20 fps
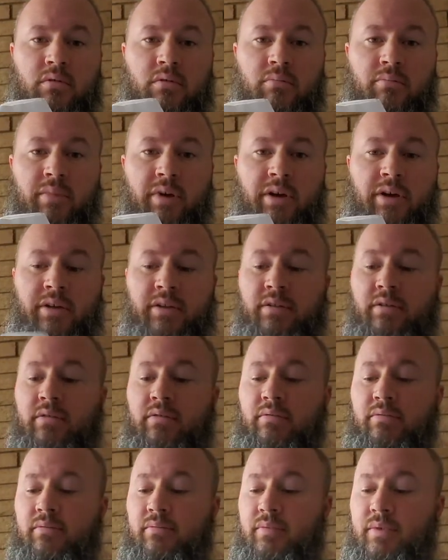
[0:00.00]
Mask.
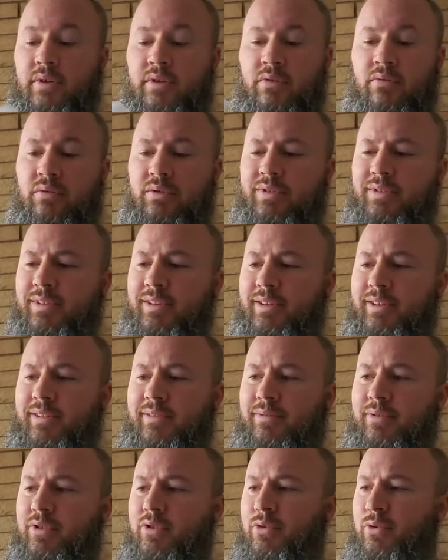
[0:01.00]
This was
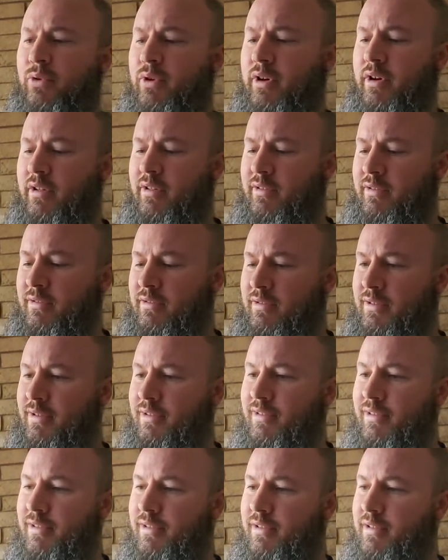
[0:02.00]
like $2, I
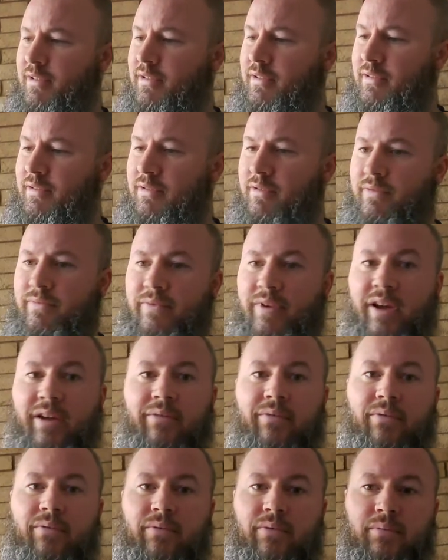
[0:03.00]
think, and there's 5
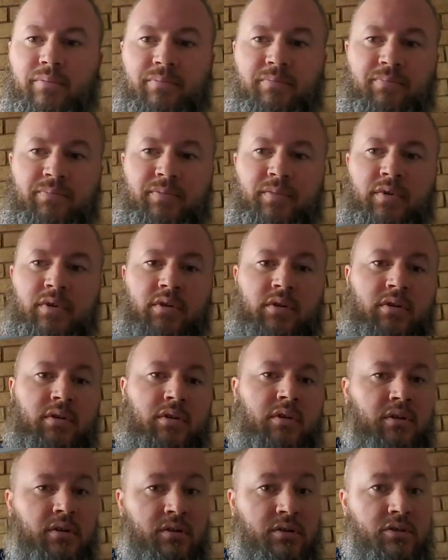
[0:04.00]
of them.
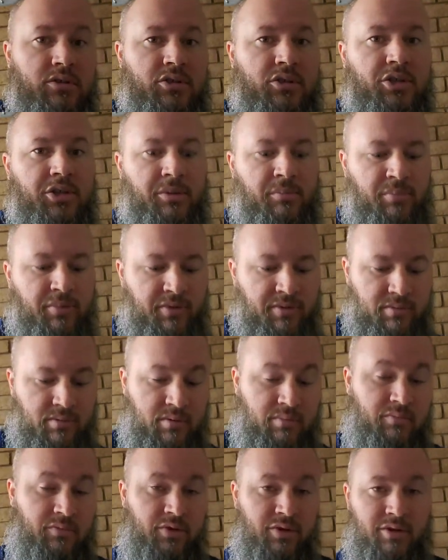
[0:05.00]
Cheap.
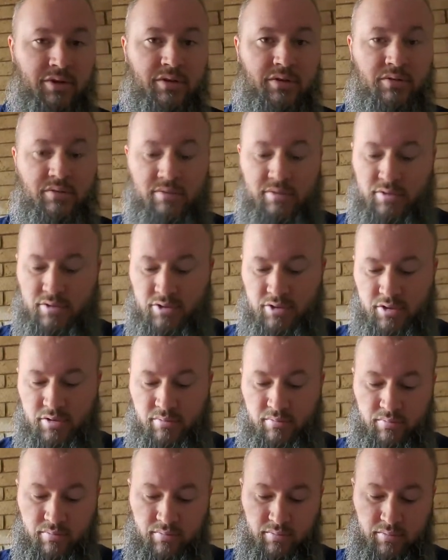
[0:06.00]
I'm trying to do this cheap.
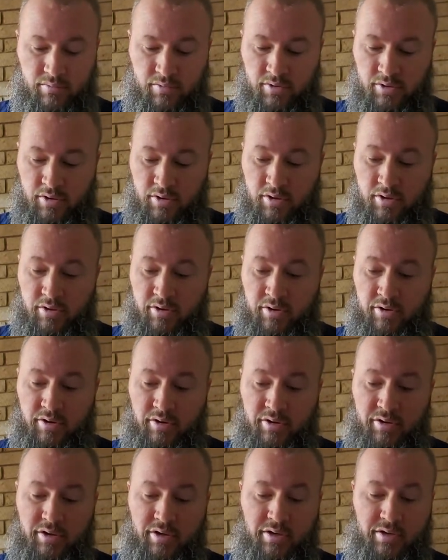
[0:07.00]
You're gonna
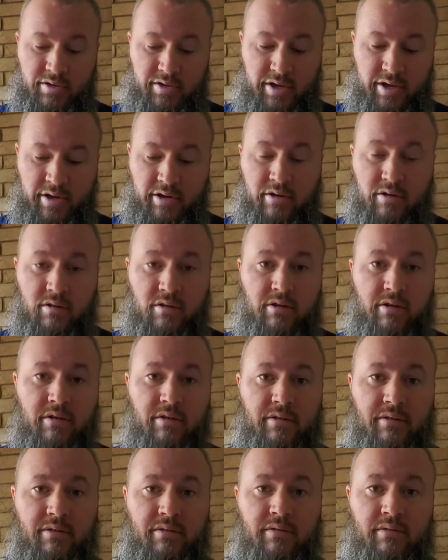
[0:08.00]
need a tack
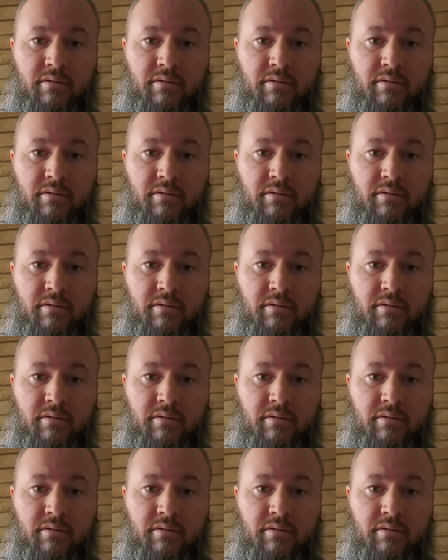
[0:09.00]
cloth.